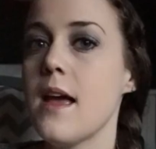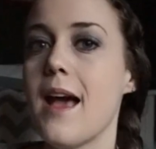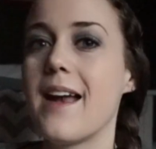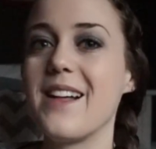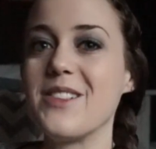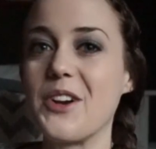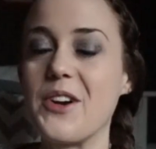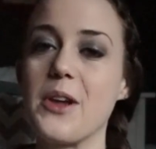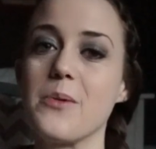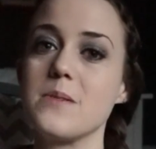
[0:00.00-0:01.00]
and I
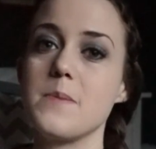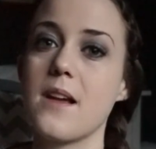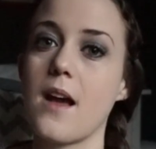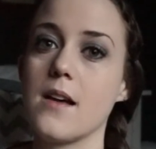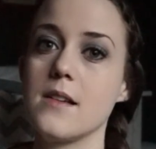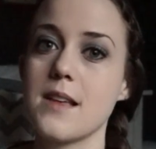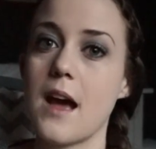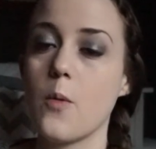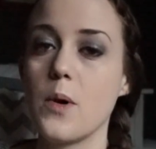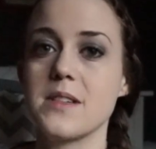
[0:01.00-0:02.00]
learned it was because
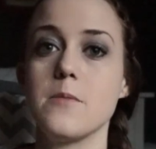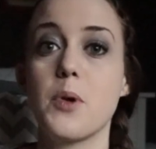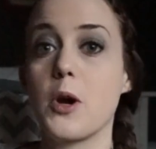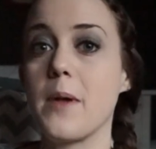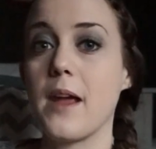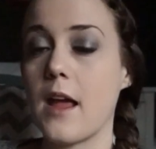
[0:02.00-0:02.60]
I wasn't burping